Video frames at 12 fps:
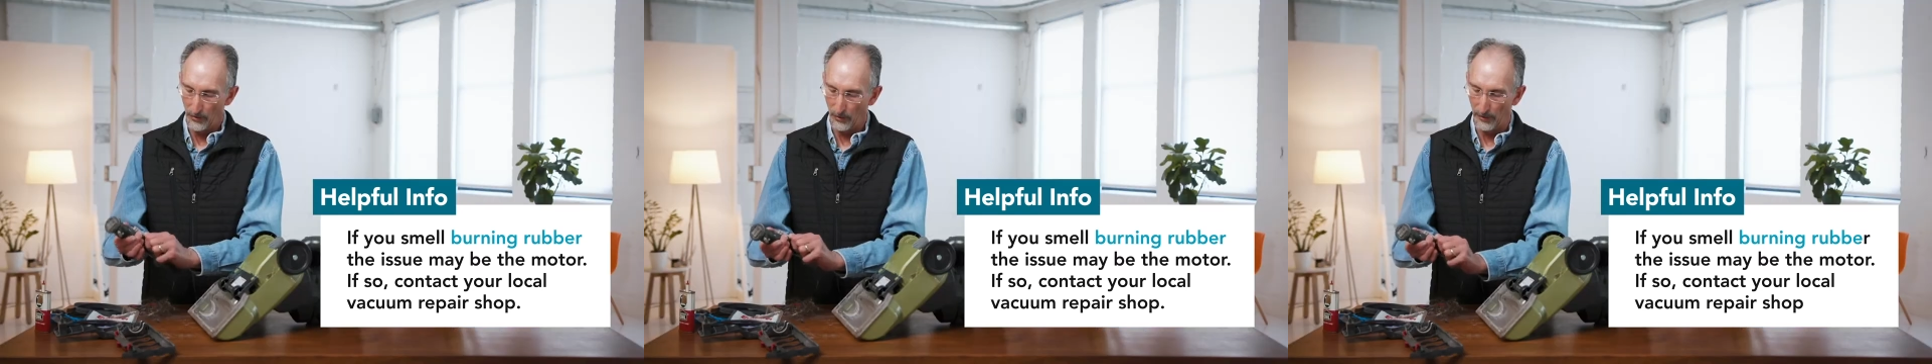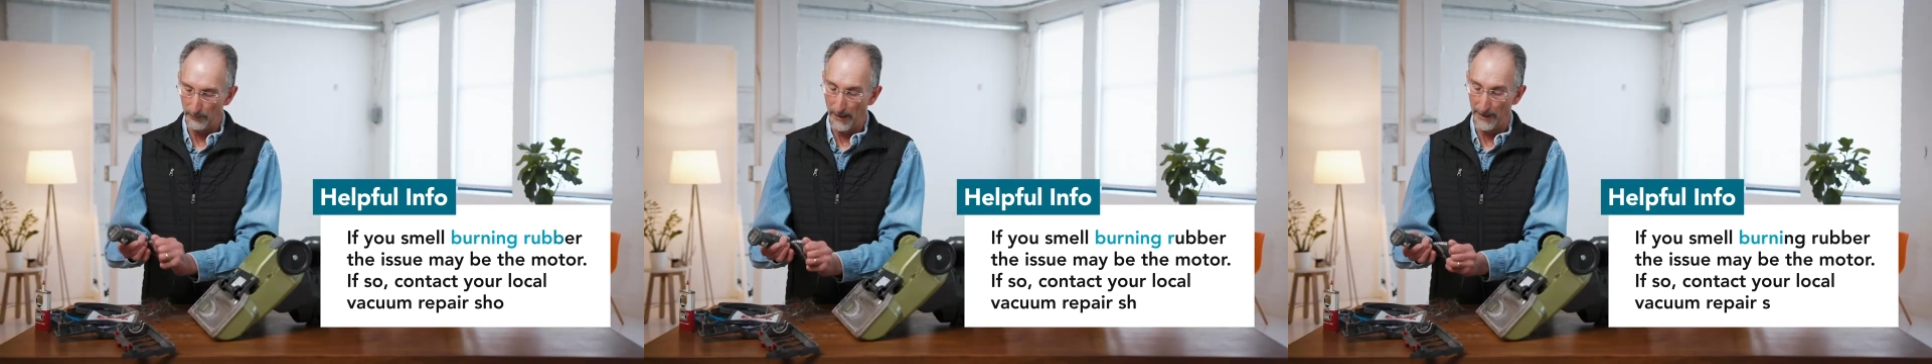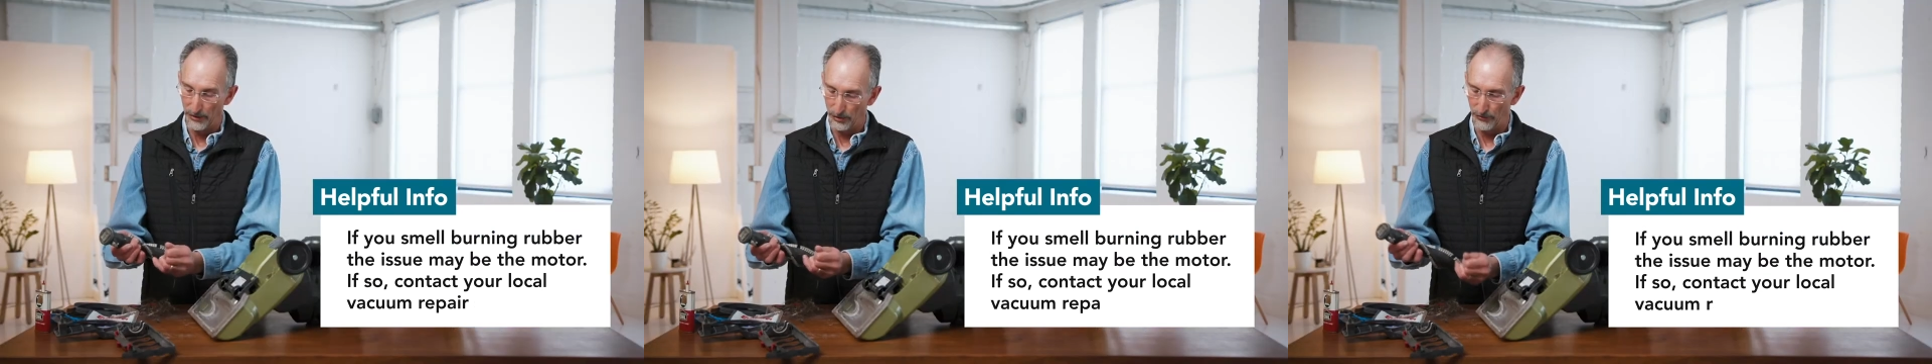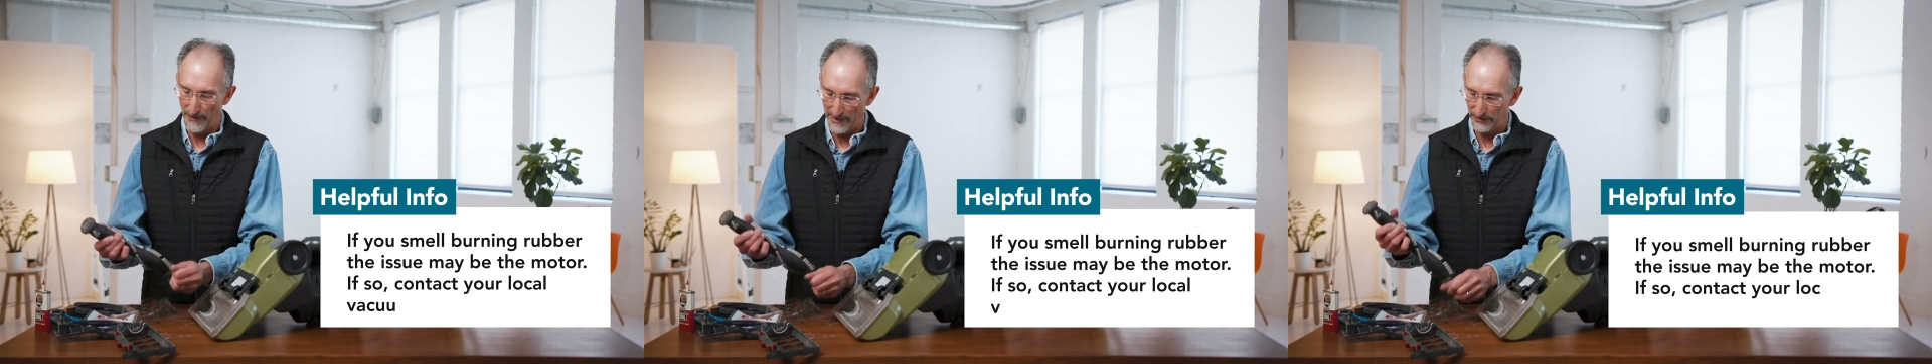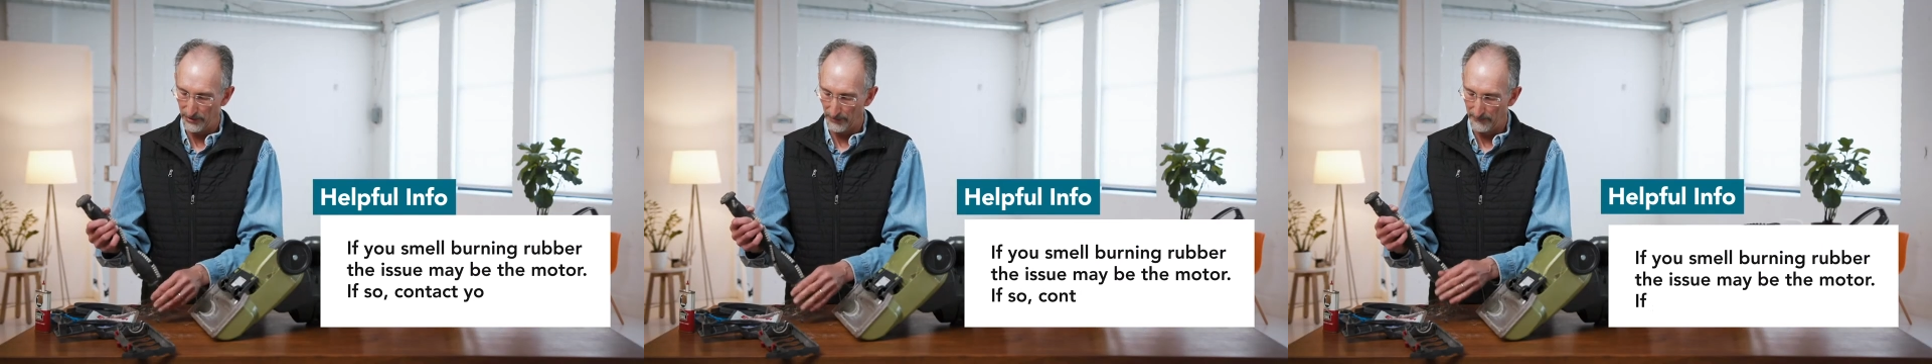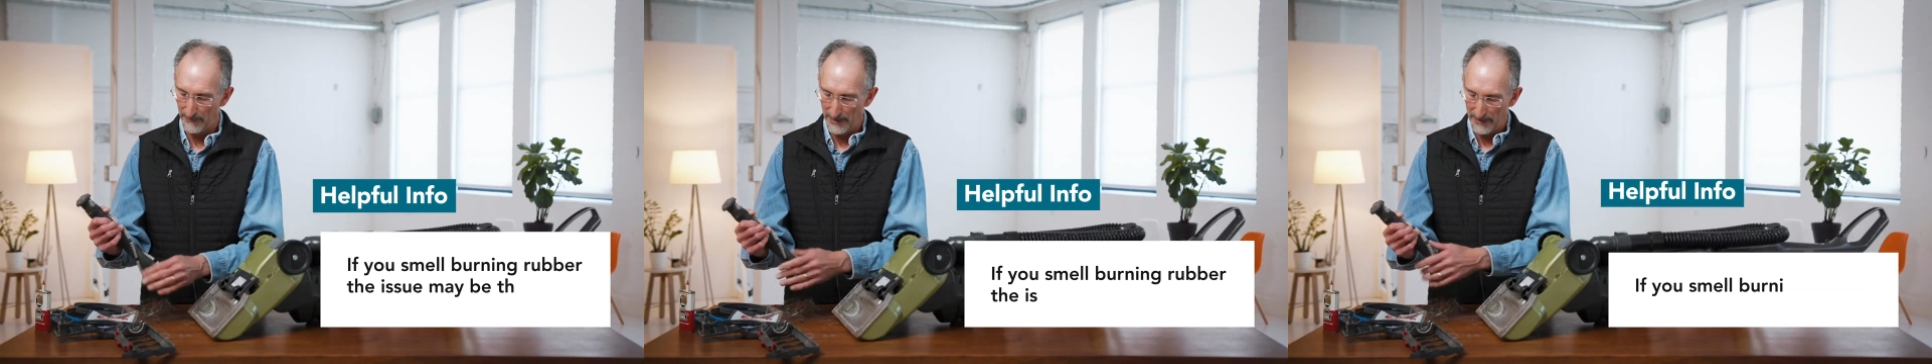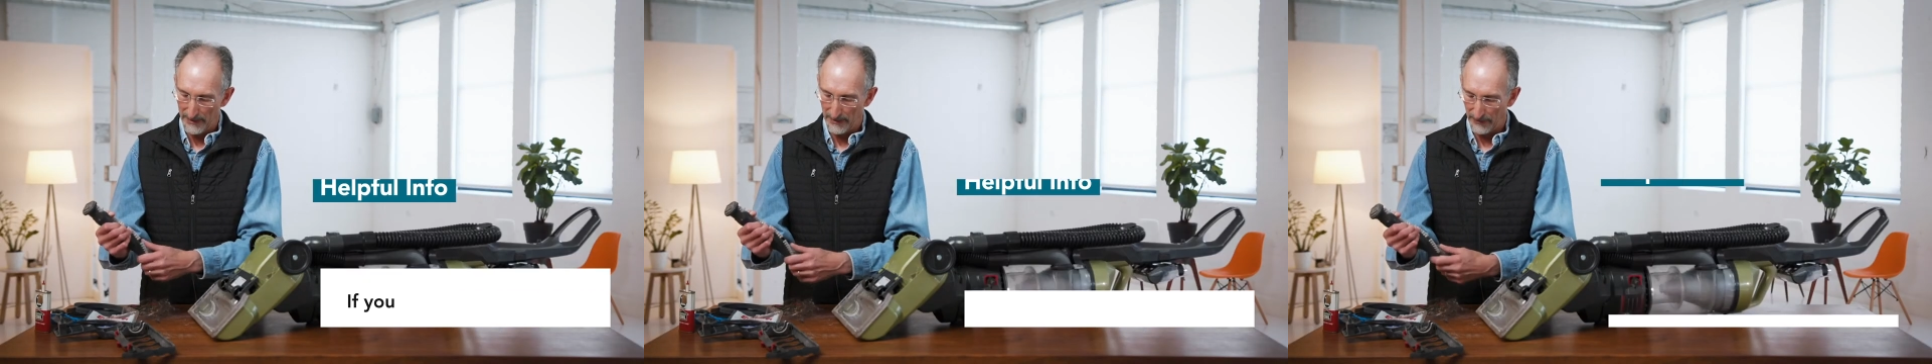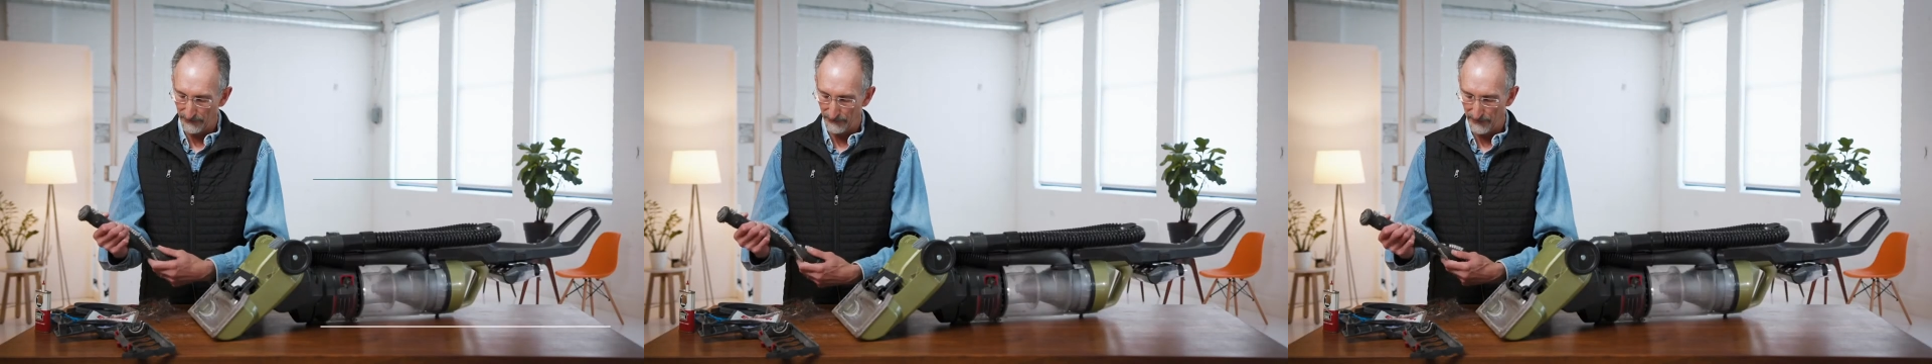or buy a new vacuum.
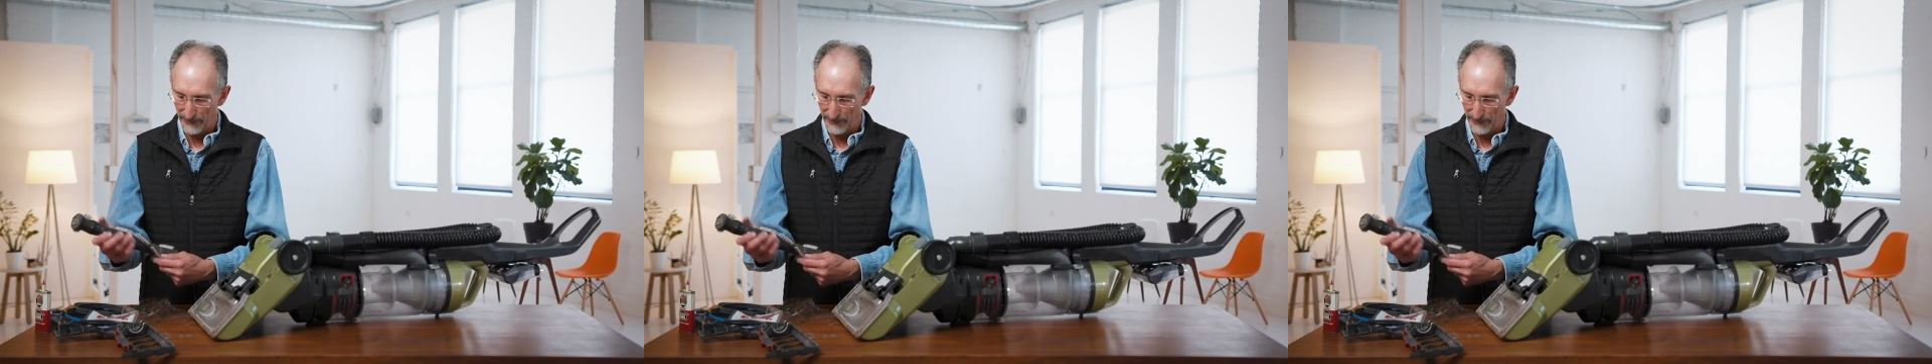If,